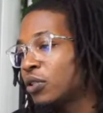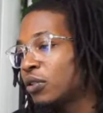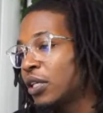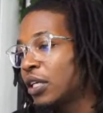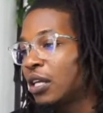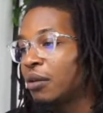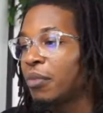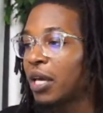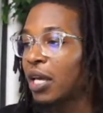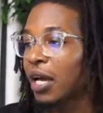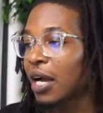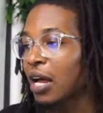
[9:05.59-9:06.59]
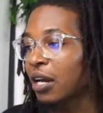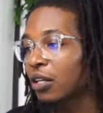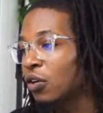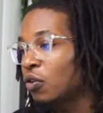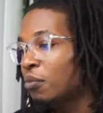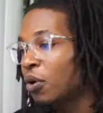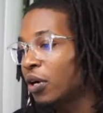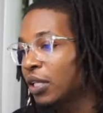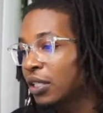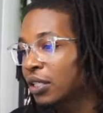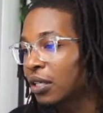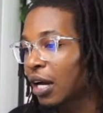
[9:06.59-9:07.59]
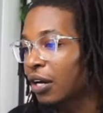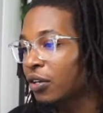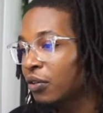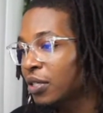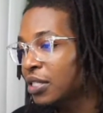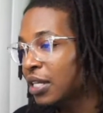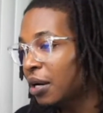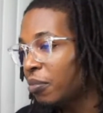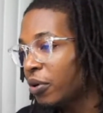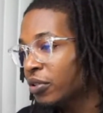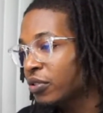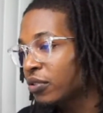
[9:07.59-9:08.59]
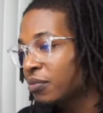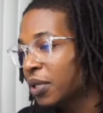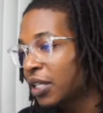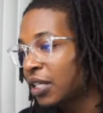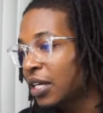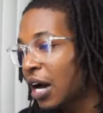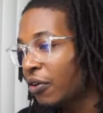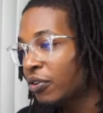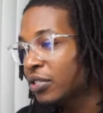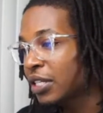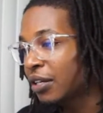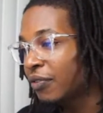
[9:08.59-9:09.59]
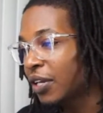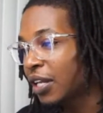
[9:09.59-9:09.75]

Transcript: on eBay? I got a low baller. I know it's not personal, but he counters even